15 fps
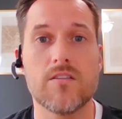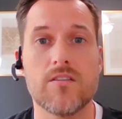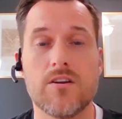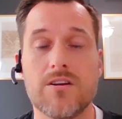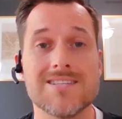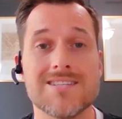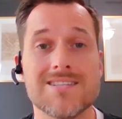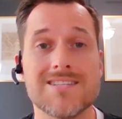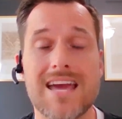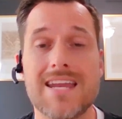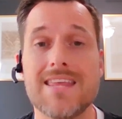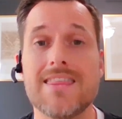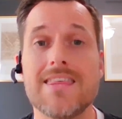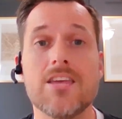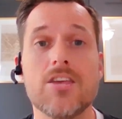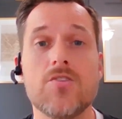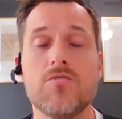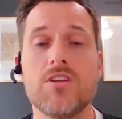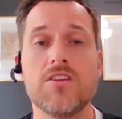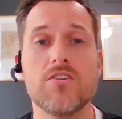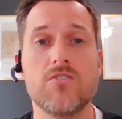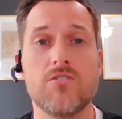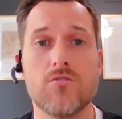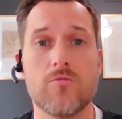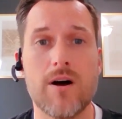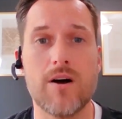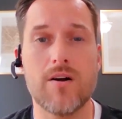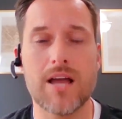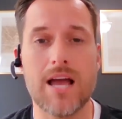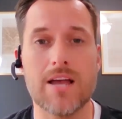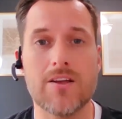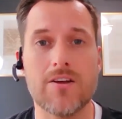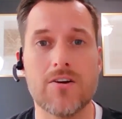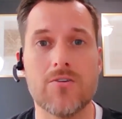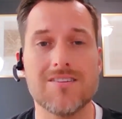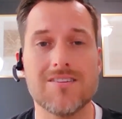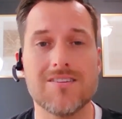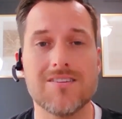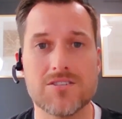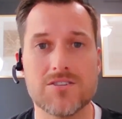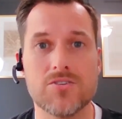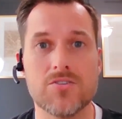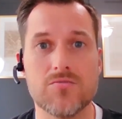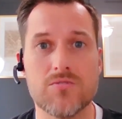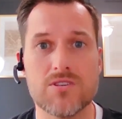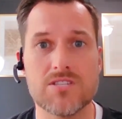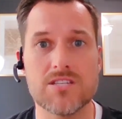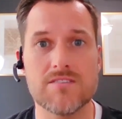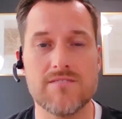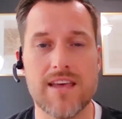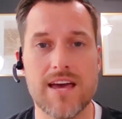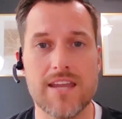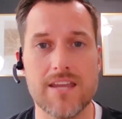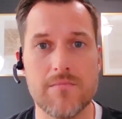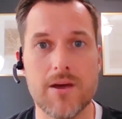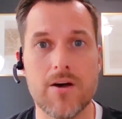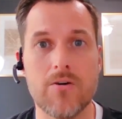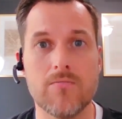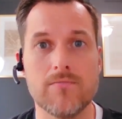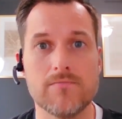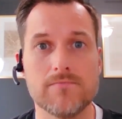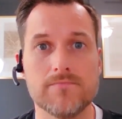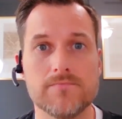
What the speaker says: There isn't anything you need to do about GEICO until you receive that email.